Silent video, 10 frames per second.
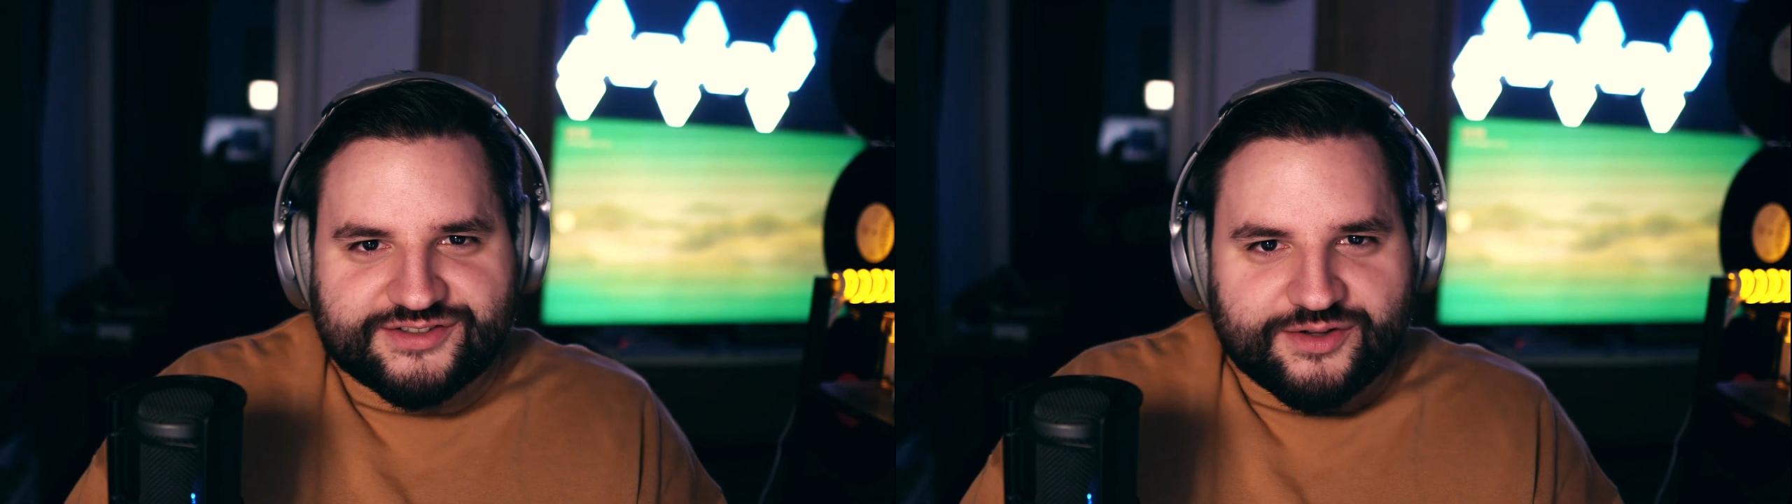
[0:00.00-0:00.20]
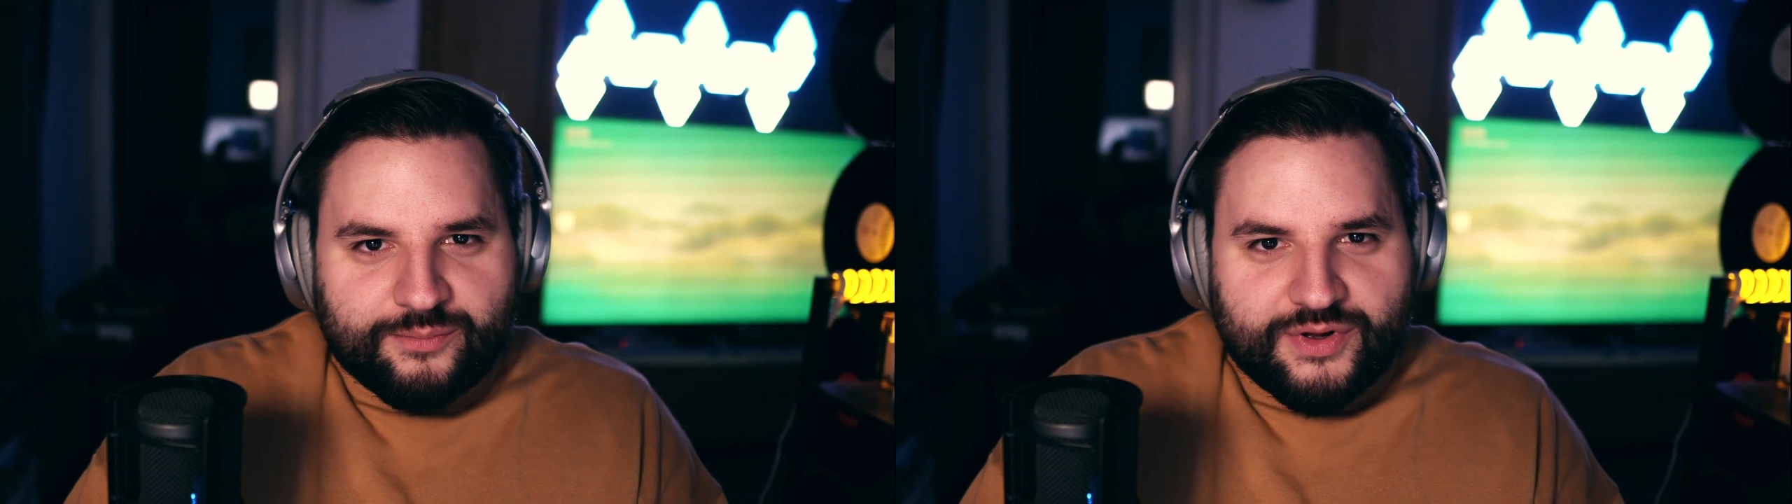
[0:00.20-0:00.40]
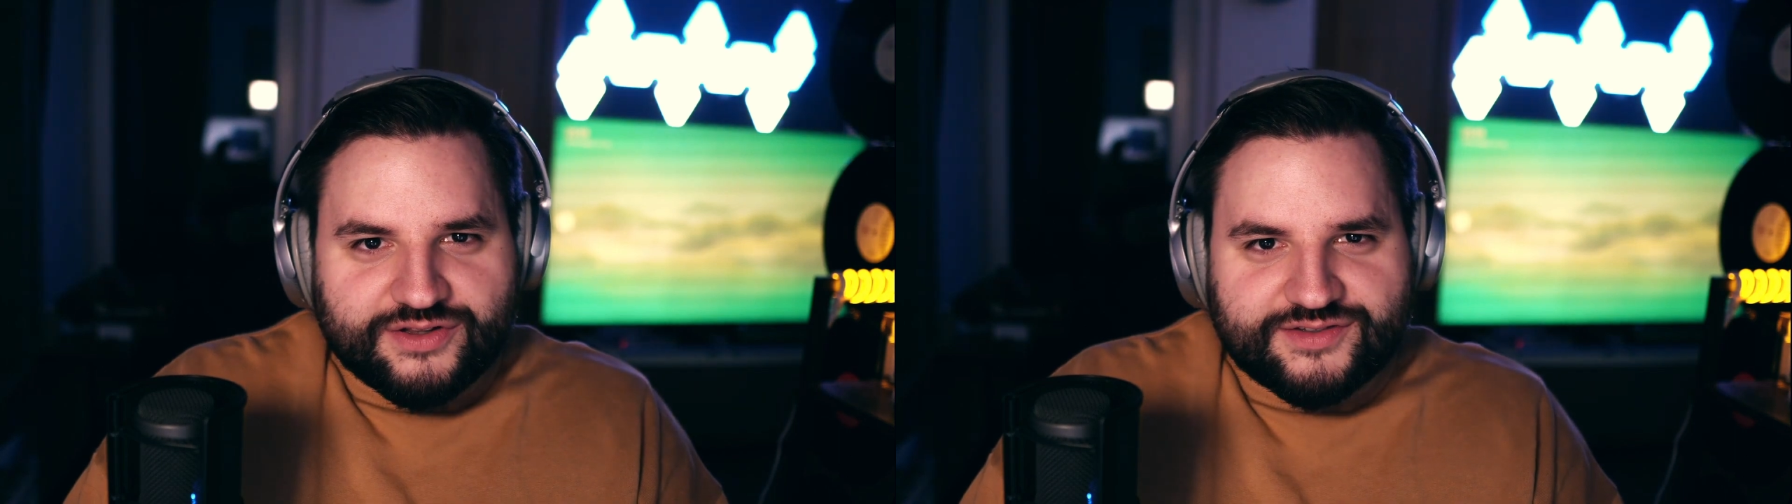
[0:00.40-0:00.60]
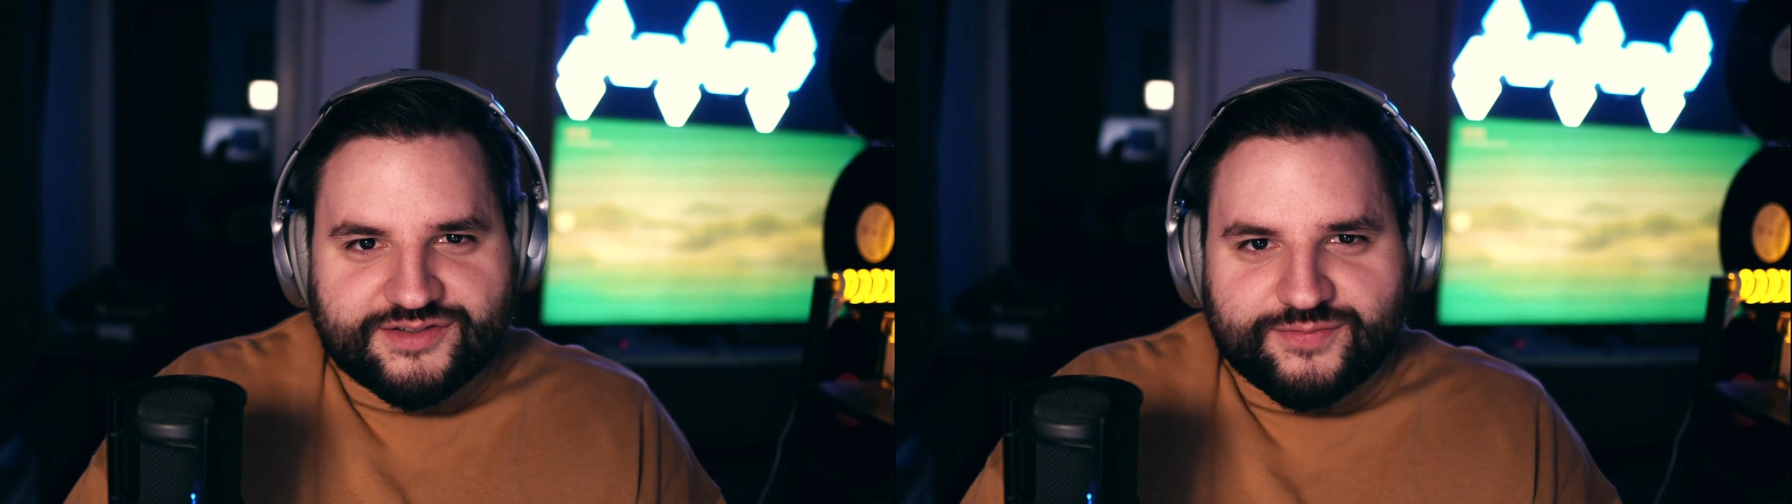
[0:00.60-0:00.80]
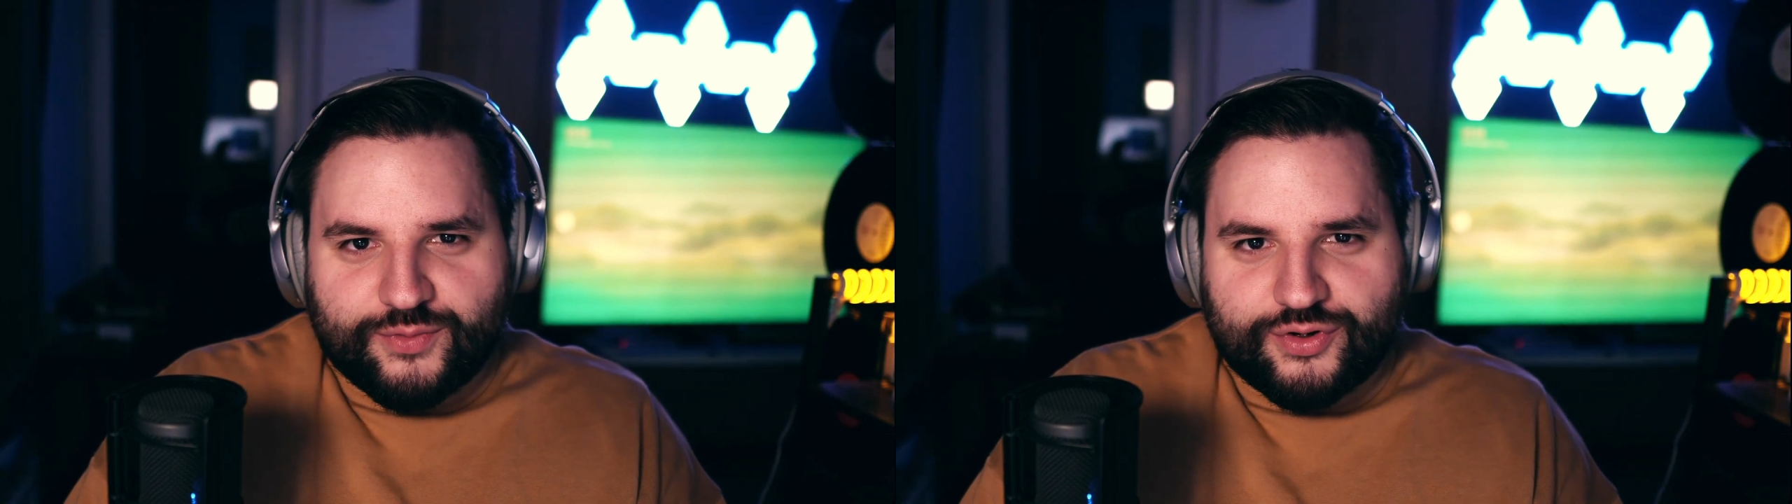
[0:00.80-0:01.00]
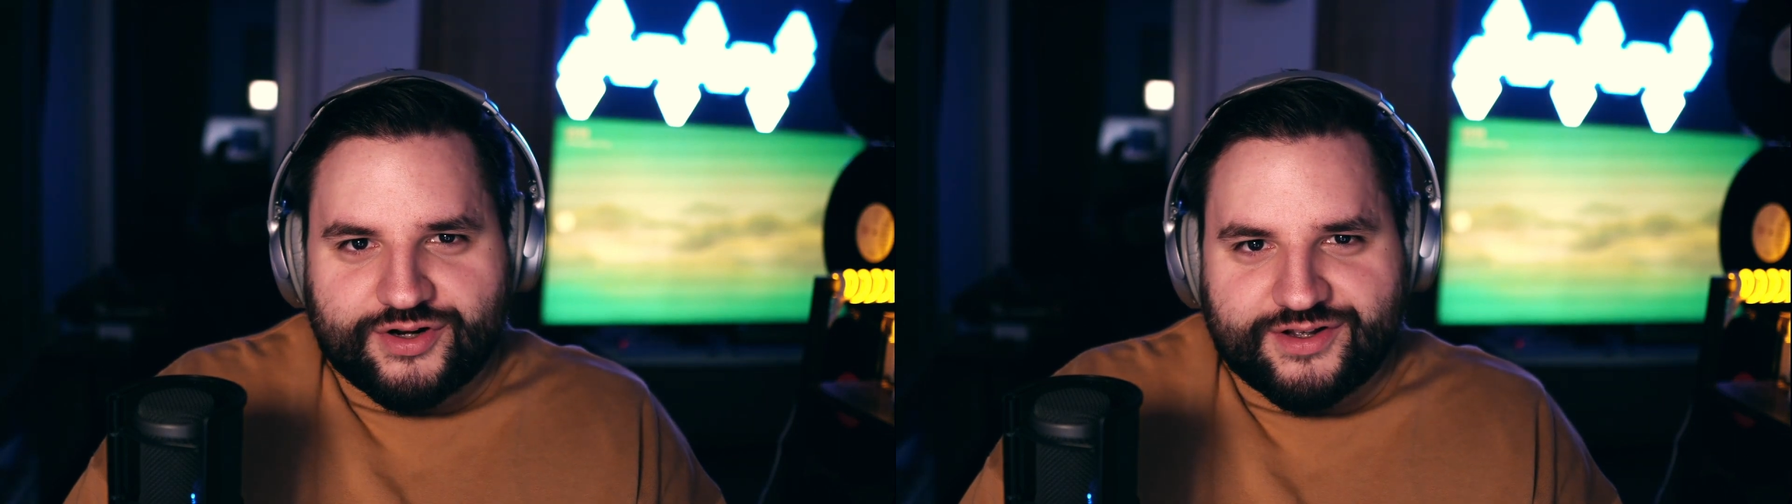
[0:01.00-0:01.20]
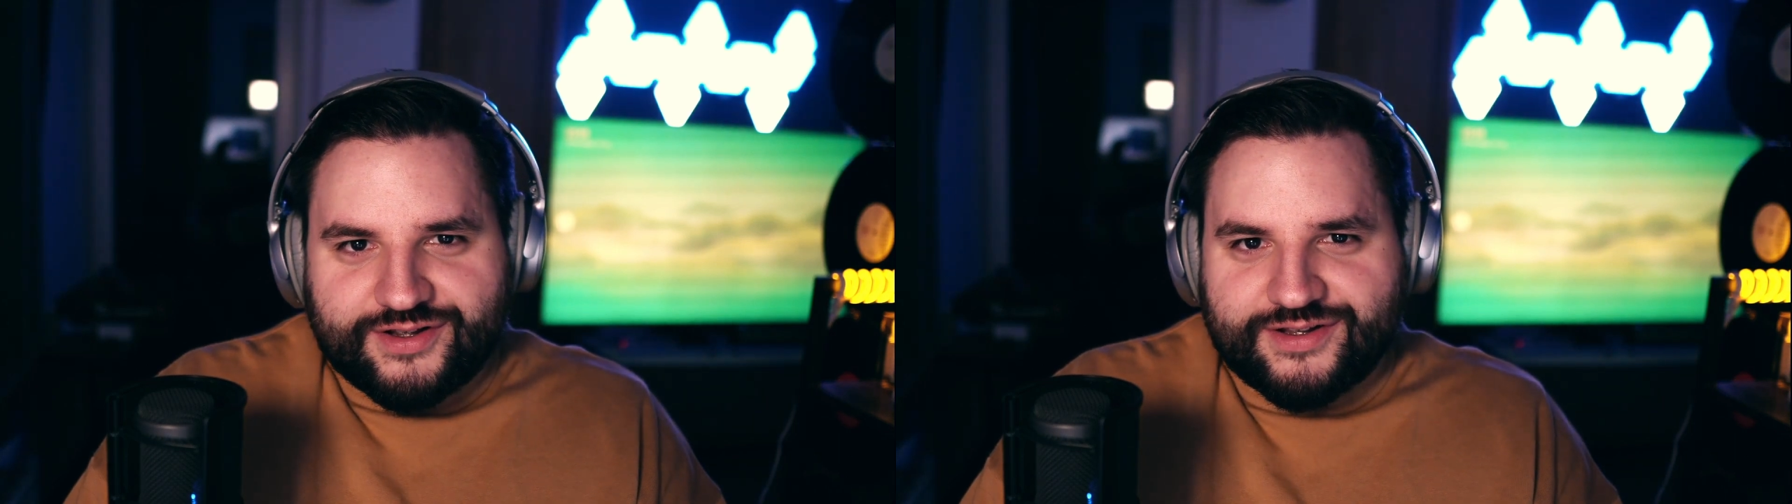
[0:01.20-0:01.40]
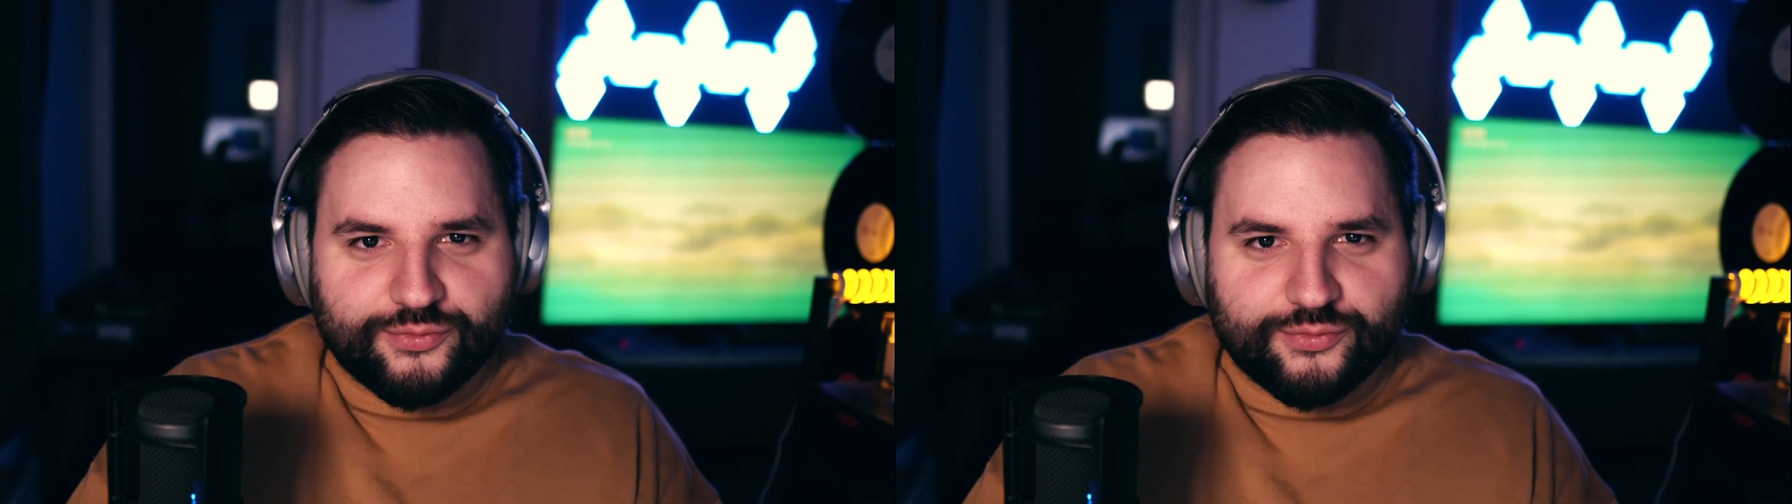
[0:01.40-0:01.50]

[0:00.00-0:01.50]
some months for the